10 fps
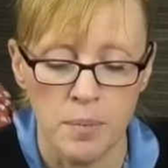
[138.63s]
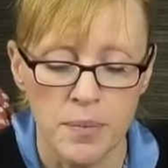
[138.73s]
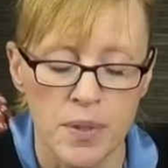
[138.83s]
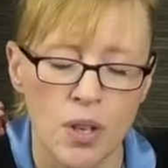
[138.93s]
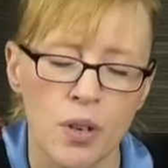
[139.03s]

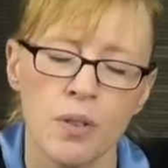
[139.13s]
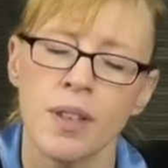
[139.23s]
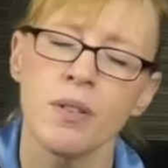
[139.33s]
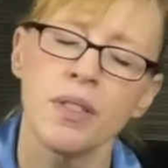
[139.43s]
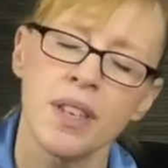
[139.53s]
So
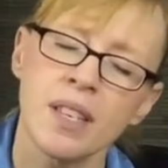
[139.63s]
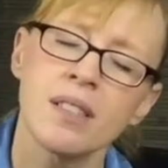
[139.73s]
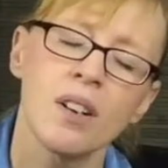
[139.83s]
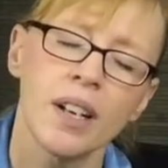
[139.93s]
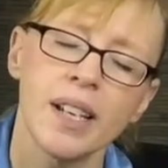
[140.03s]
there are things
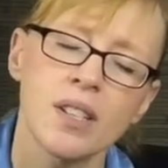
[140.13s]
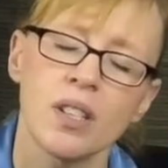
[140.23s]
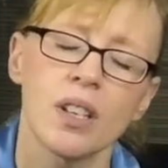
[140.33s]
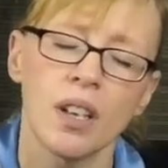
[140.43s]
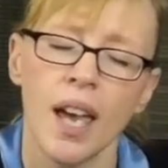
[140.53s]
that I need
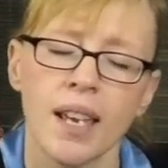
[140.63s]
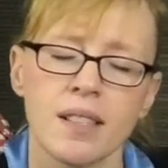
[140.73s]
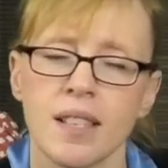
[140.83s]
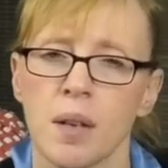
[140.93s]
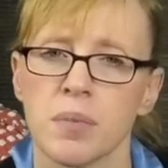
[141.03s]
to
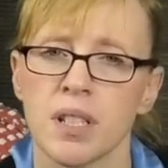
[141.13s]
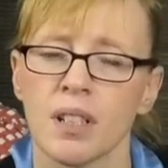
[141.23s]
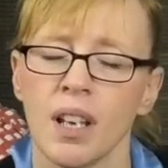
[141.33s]
accept.